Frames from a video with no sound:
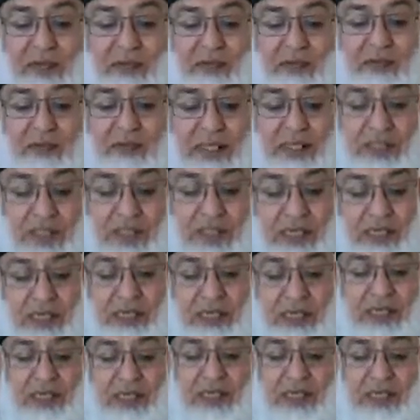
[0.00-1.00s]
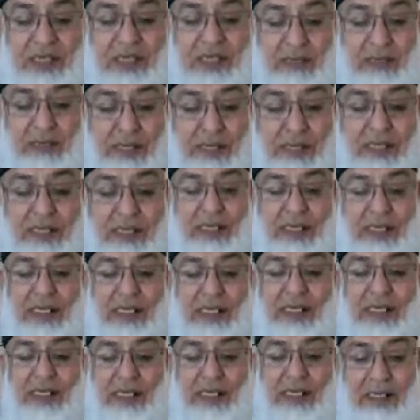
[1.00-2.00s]
for securing and
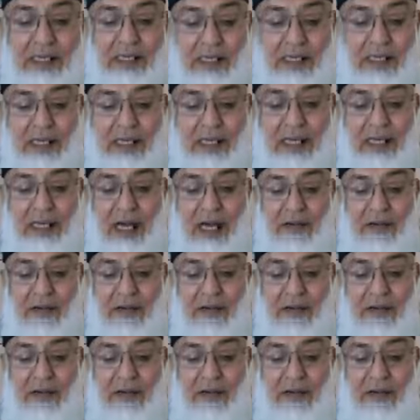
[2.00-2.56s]
maintaining in